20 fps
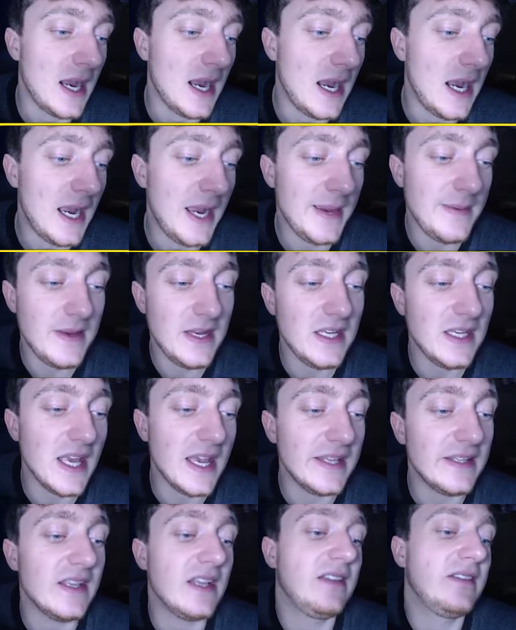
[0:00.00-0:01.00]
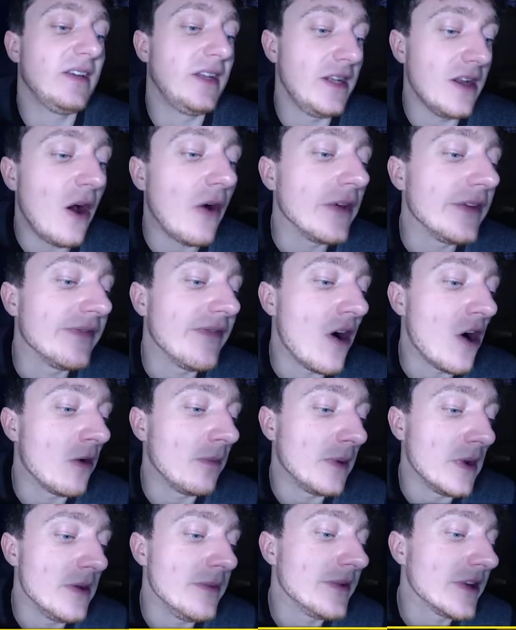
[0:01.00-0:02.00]
I mean, it's a nice
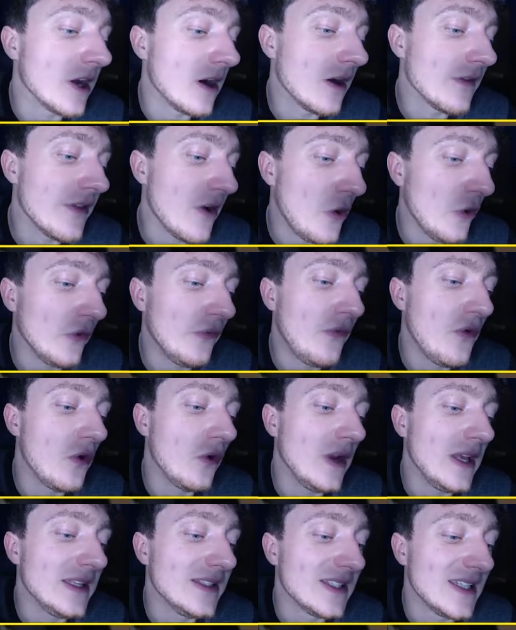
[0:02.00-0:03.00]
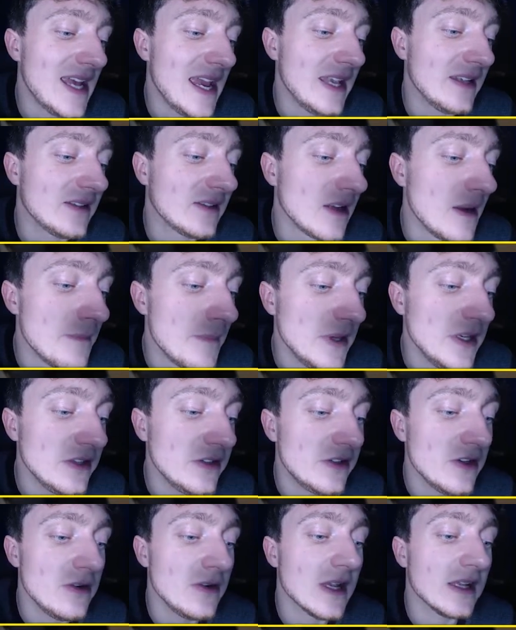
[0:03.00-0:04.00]
Vileplume card. The holofoil isn't excellent, but you
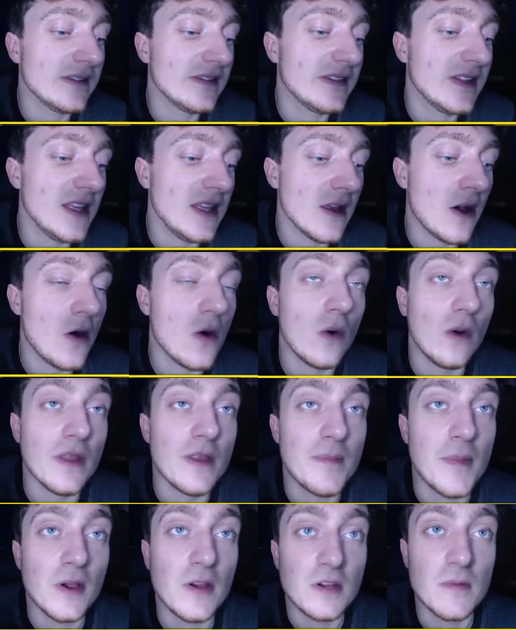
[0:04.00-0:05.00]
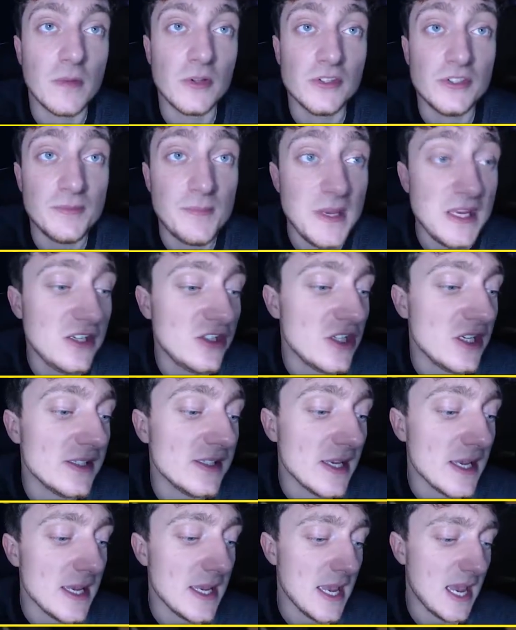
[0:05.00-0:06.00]
do get to see the whole of the Pokemon species,
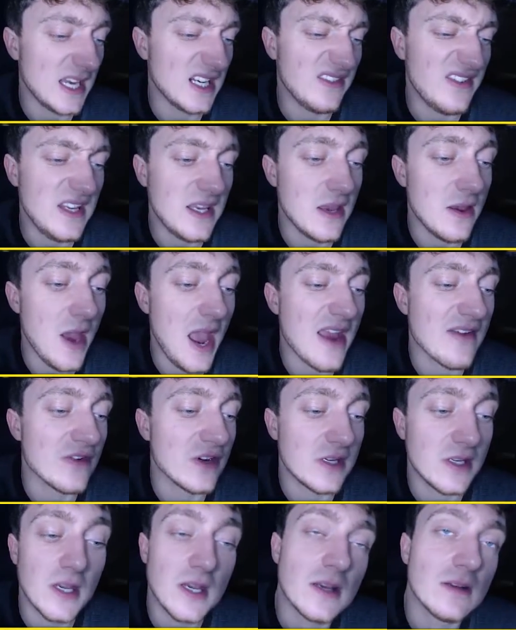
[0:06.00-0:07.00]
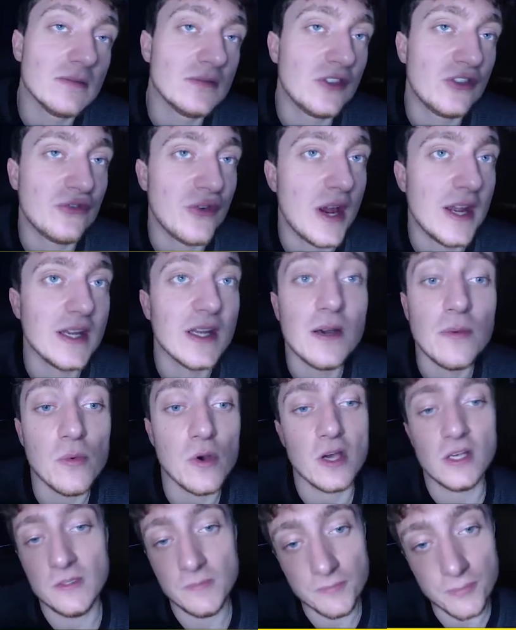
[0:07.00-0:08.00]
and I think Erica's trainer
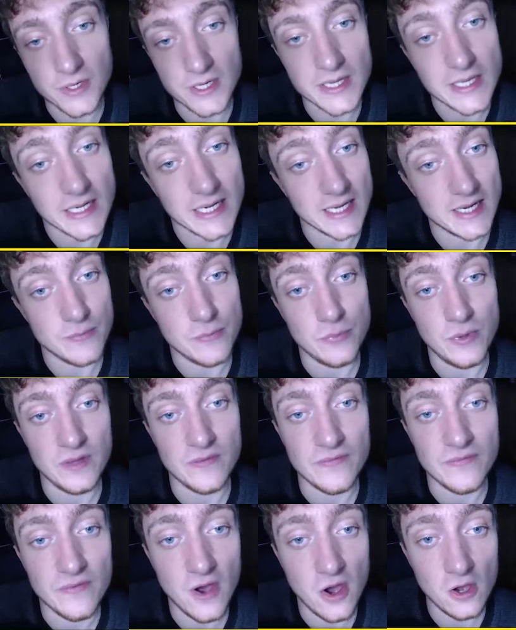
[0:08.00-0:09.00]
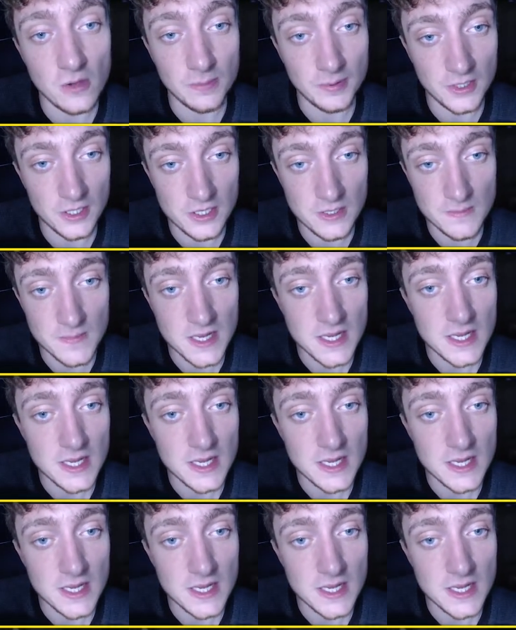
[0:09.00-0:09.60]
works brilliantly with Vileplume.